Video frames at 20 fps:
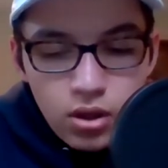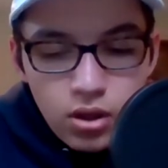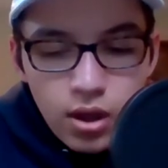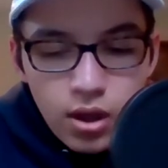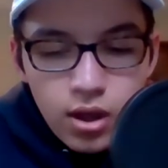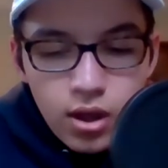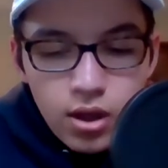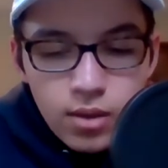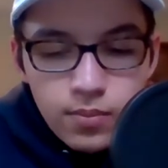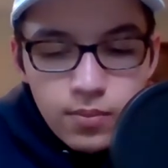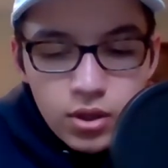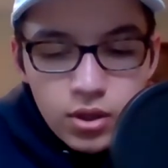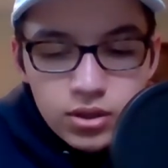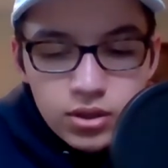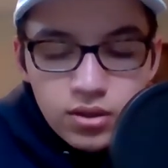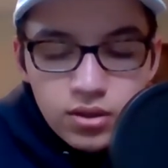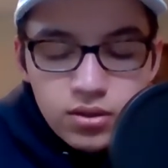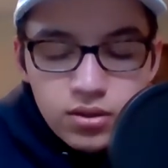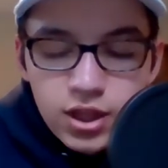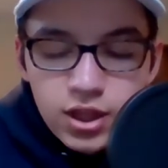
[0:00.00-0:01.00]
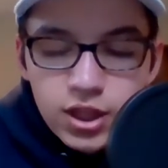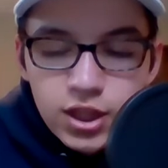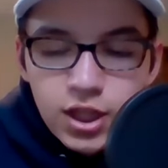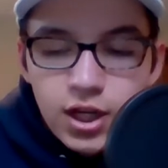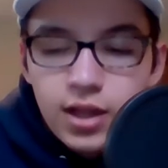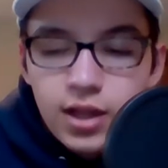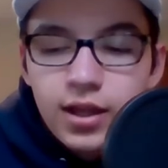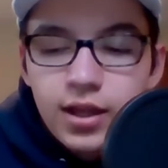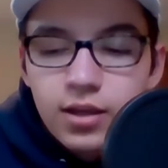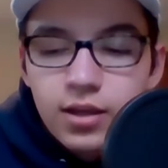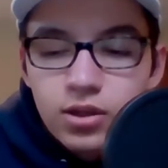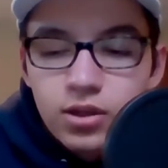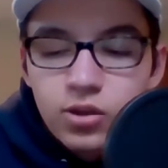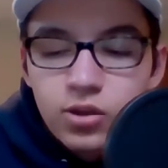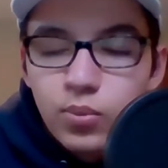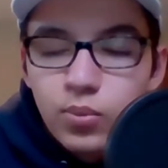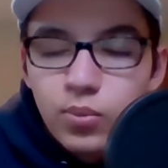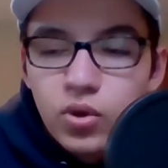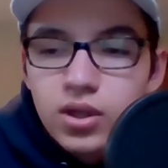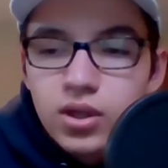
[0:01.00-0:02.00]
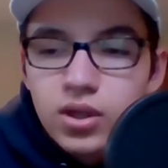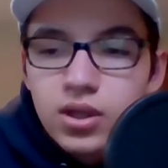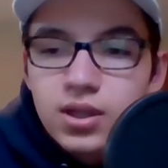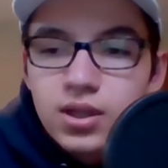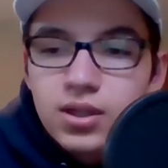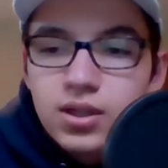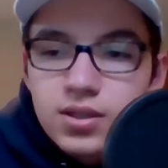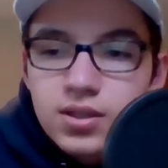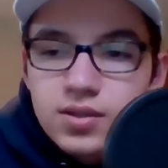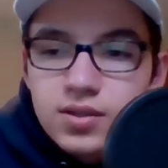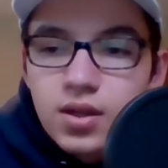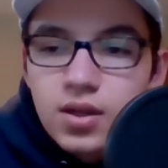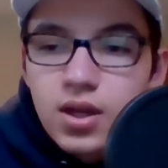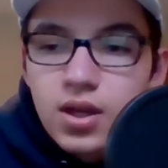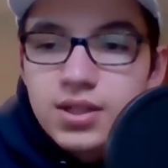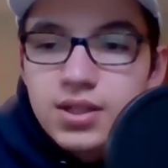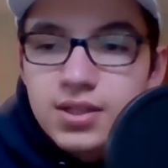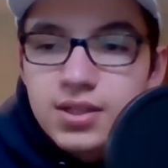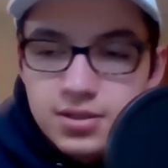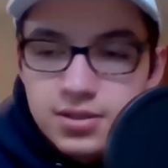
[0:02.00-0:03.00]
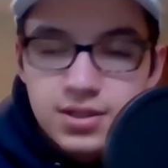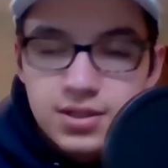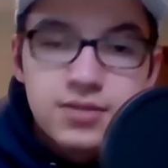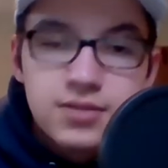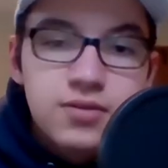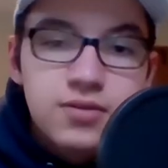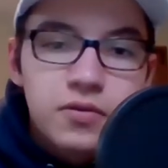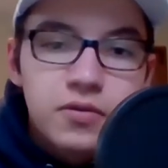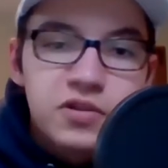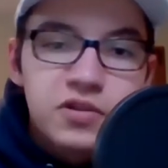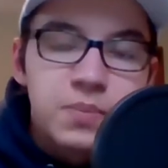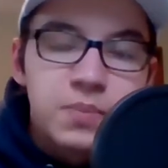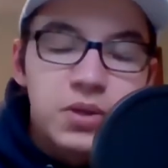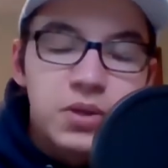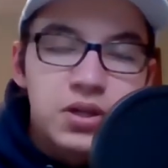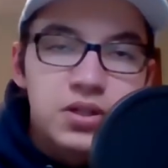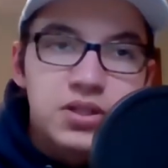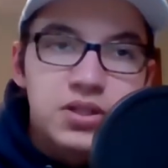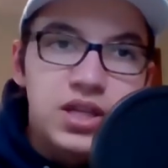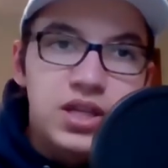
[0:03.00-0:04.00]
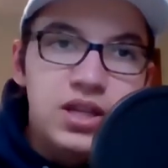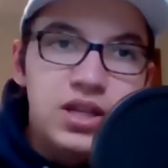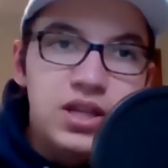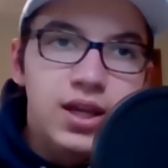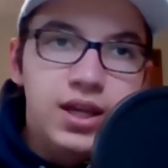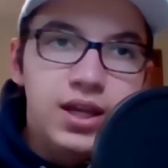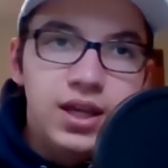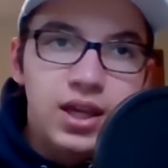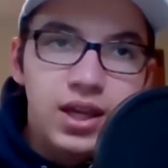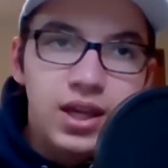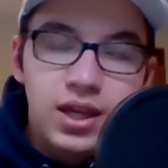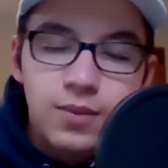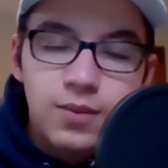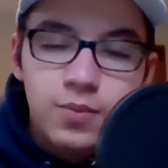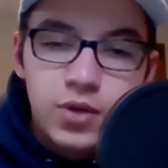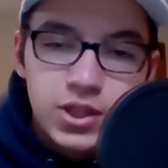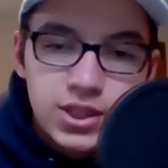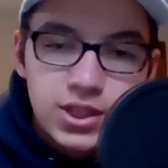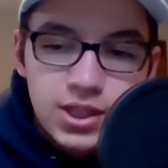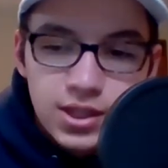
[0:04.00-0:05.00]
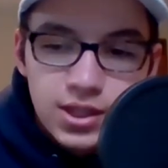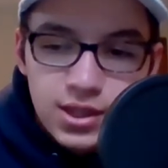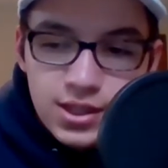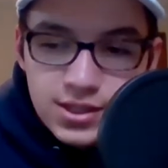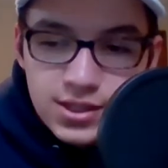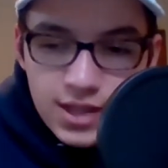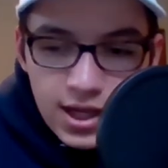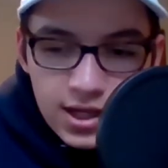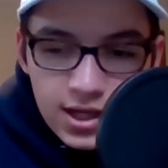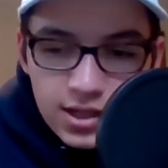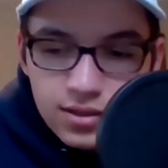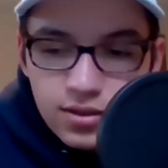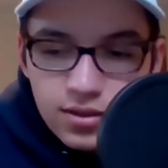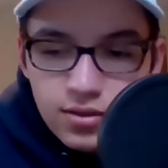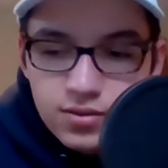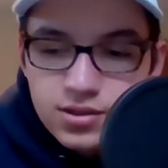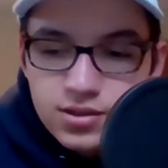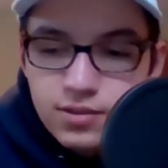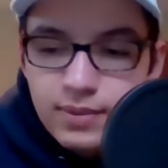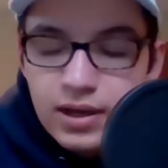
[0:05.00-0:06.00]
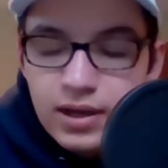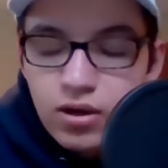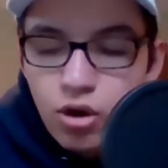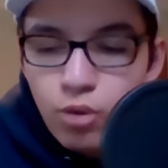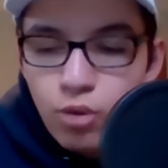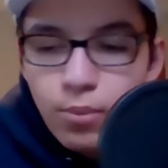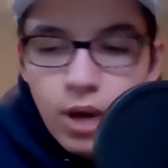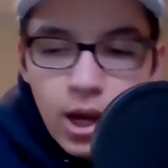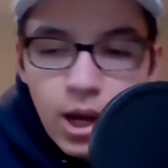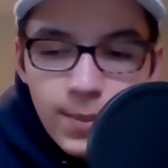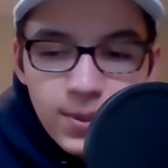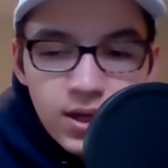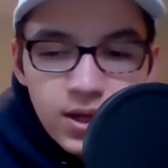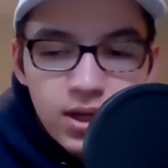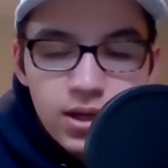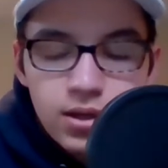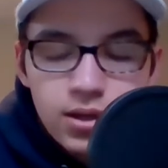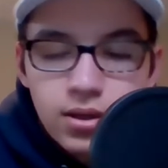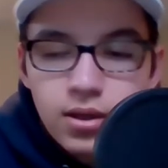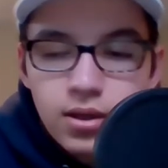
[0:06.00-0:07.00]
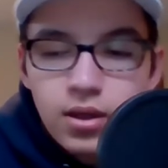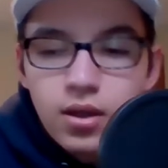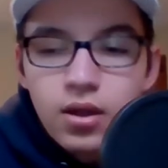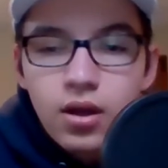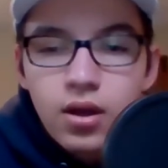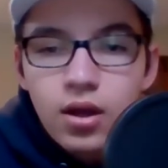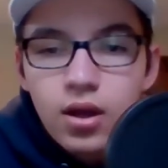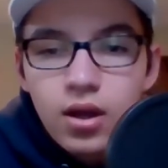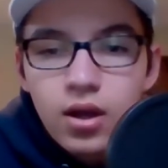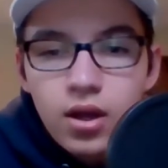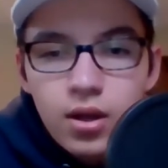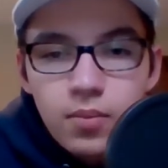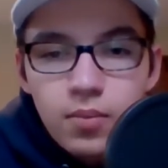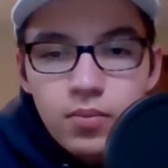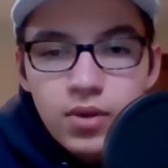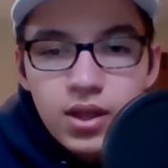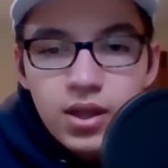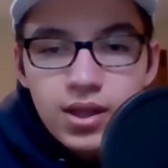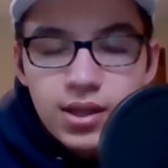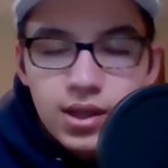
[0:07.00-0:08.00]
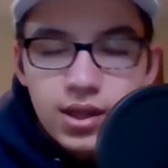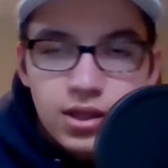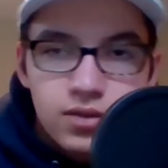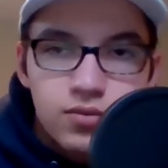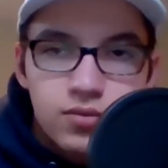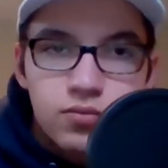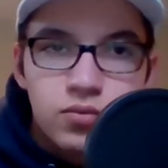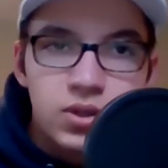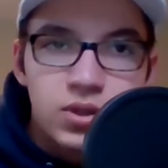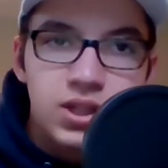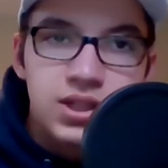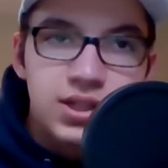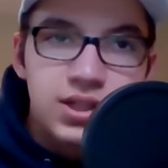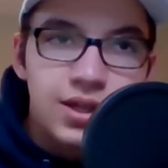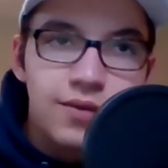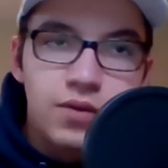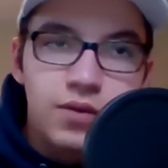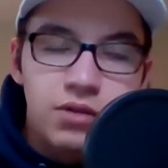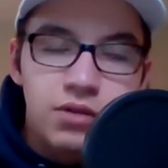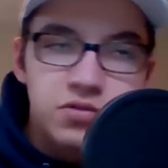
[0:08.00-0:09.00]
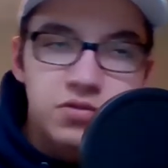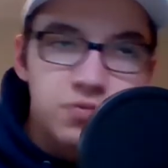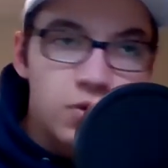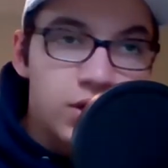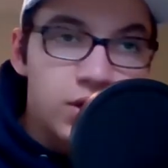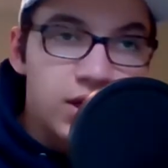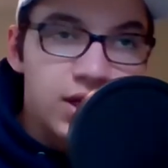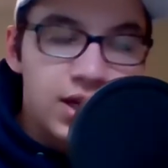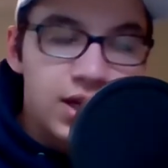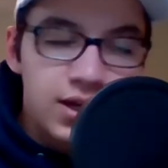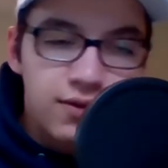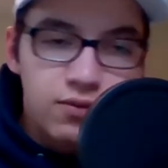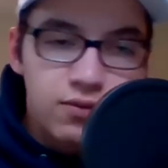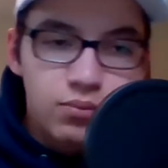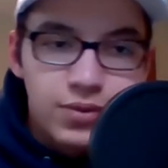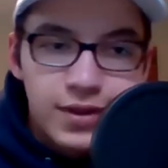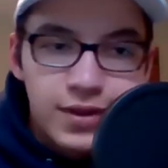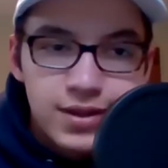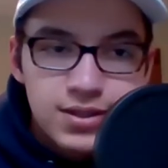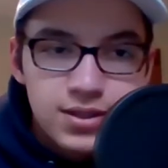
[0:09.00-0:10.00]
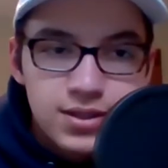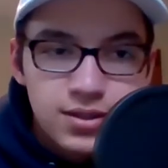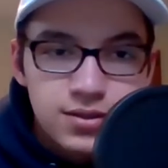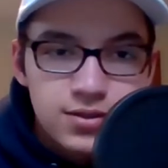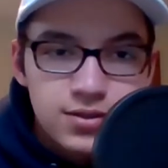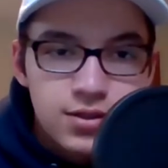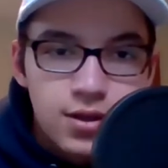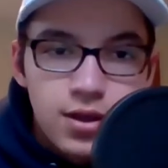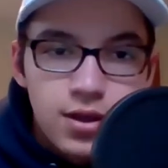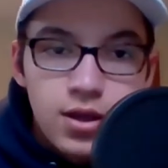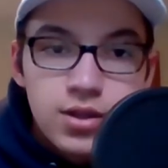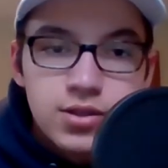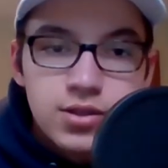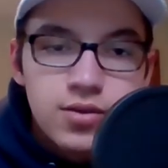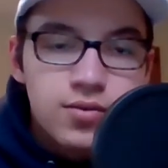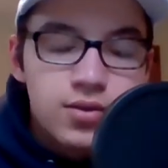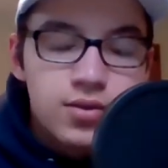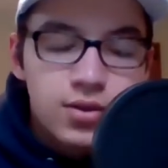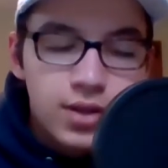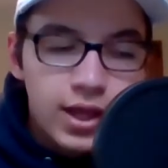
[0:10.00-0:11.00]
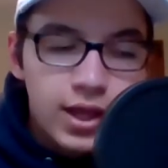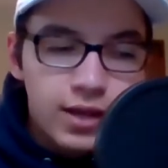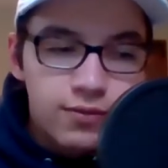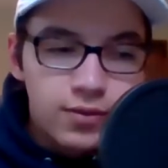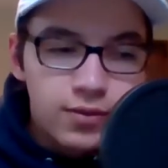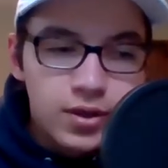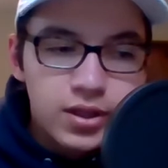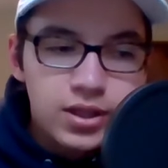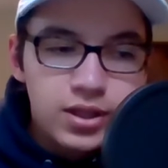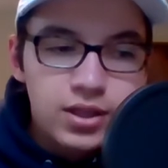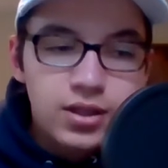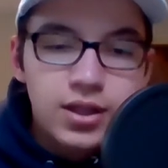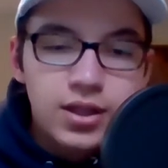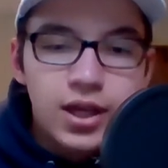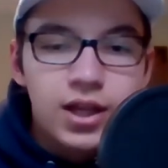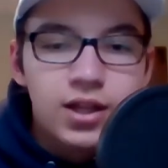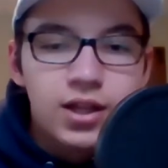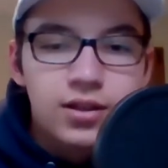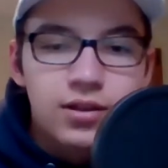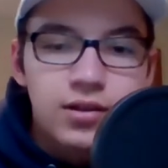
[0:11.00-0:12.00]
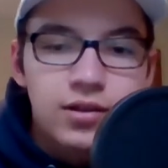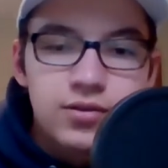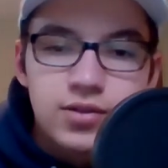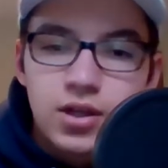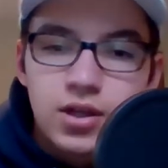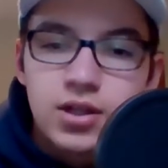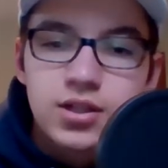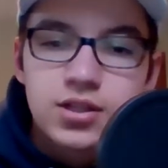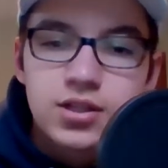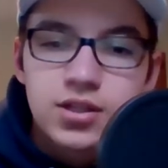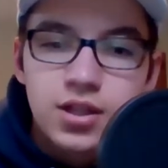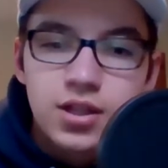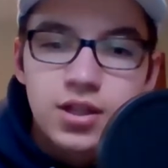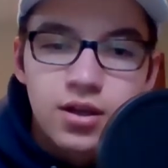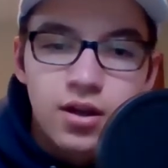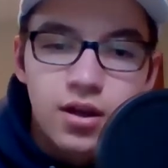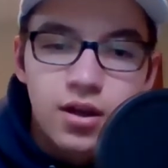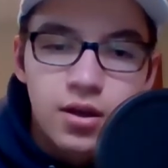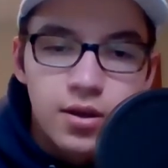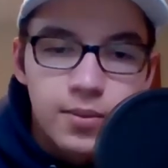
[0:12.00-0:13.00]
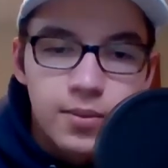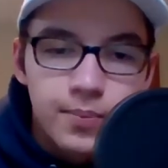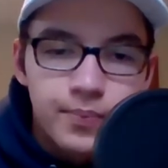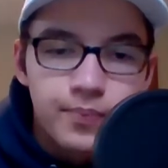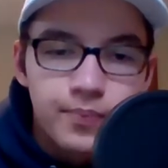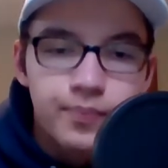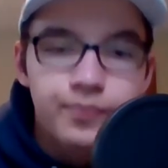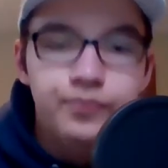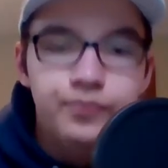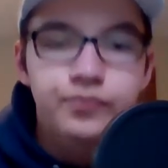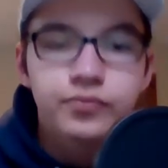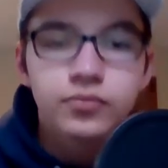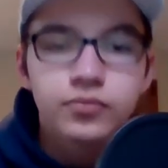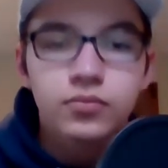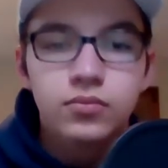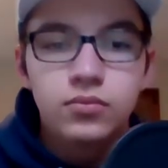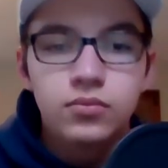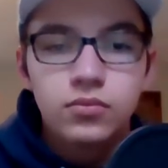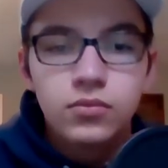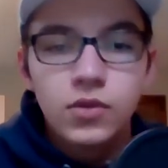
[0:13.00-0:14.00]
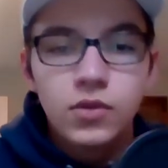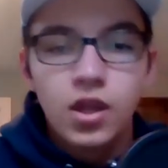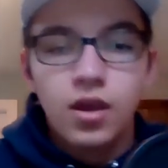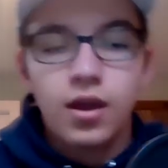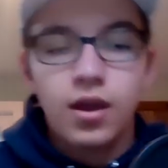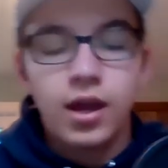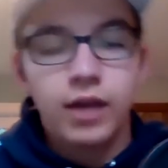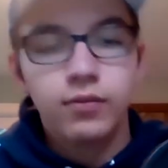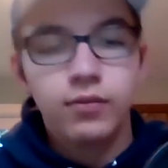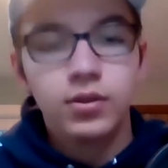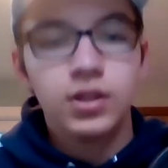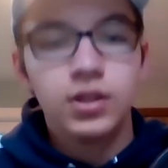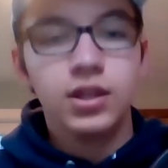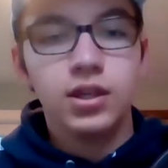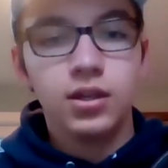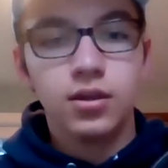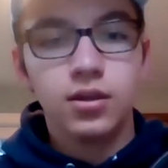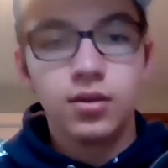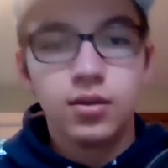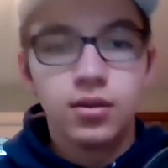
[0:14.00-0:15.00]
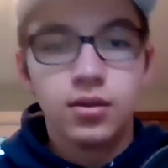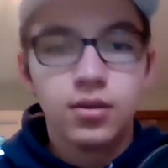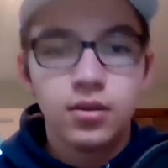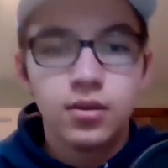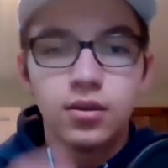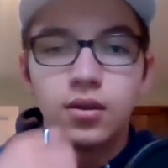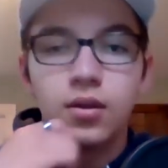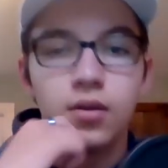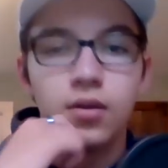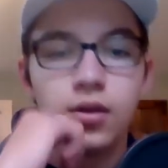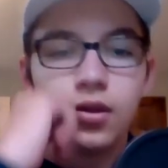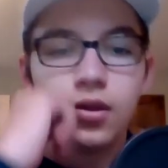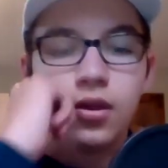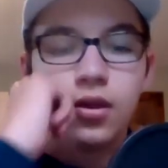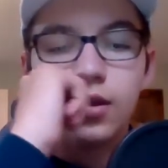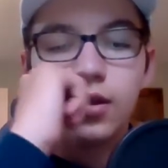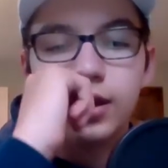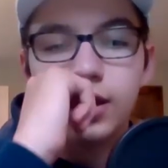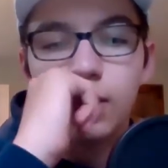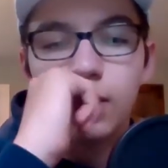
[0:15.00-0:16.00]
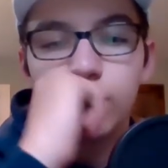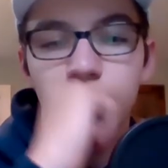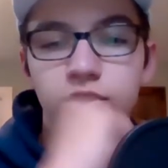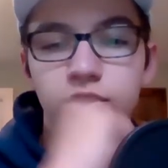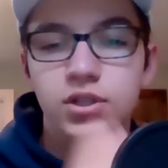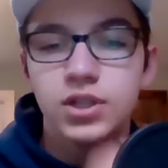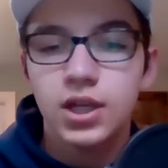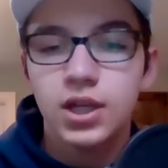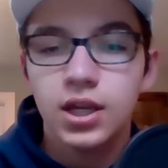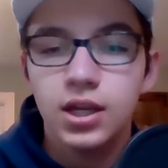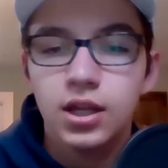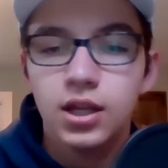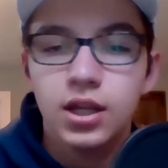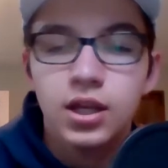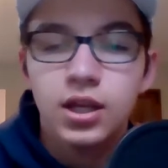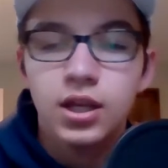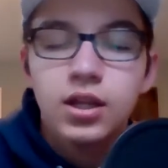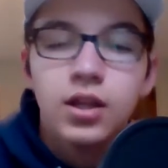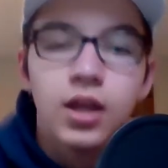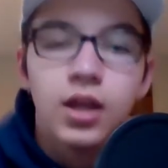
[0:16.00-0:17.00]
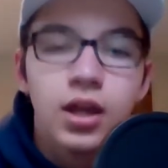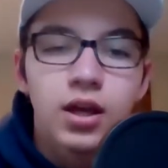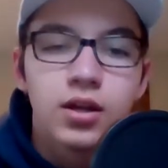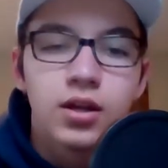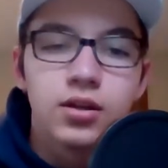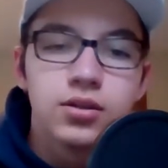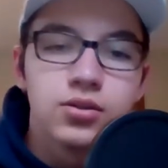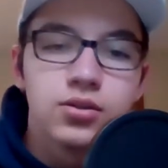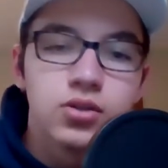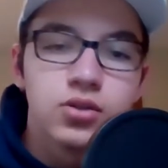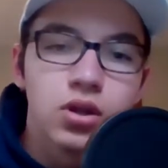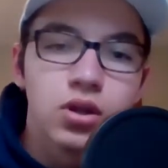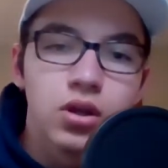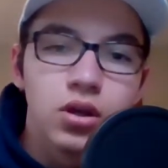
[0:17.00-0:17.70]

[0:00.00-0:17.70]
Another thing that I like about the book is, since he's so experienced, he puts in these anecdotes about Obama, and what he did when he was working at different places. So they're like really good anecdotes, honestly. I really like appreciate it, and